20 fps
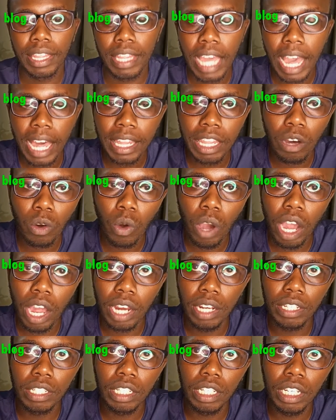The other
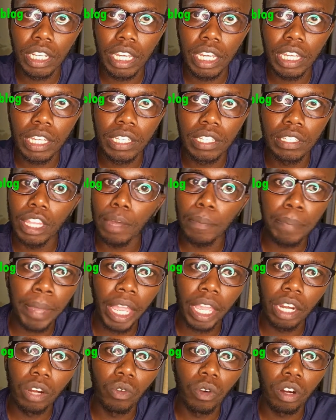one is the
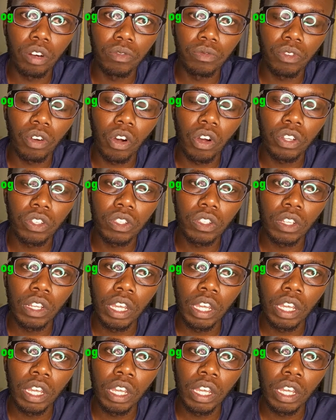paid one, of course.